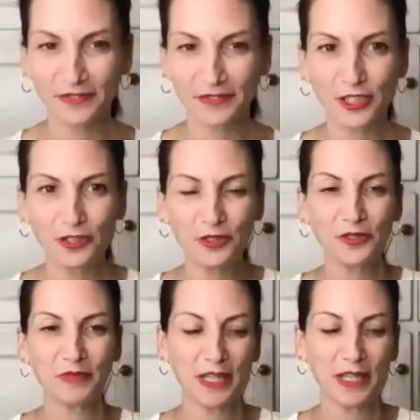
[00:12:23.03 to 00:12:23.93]
Would you yeah.
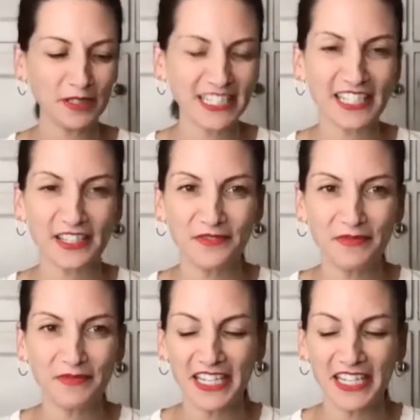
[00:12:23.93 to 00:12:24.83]
be able to give
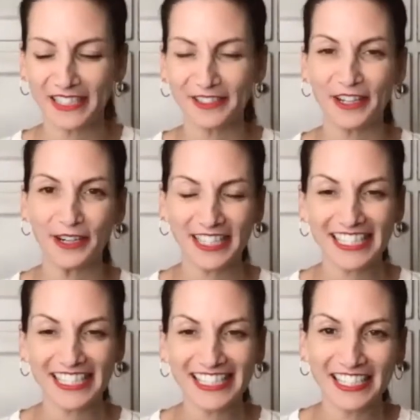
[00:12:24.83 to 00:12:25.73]
me a little art
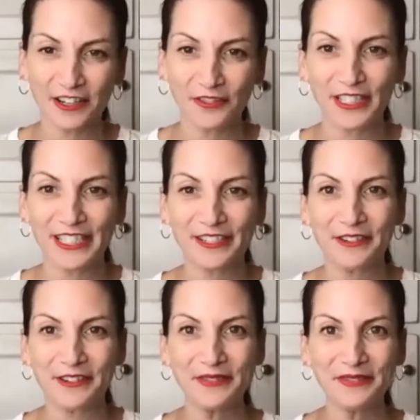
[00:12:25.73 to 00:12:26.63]
lesson and our friends at
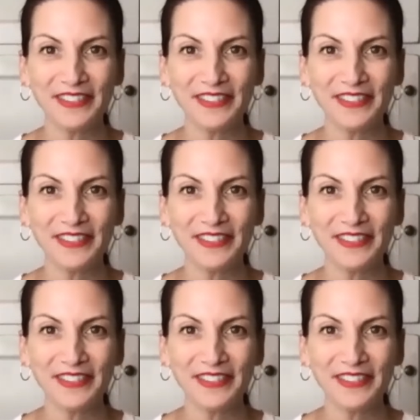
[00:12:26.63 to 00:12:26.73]
home?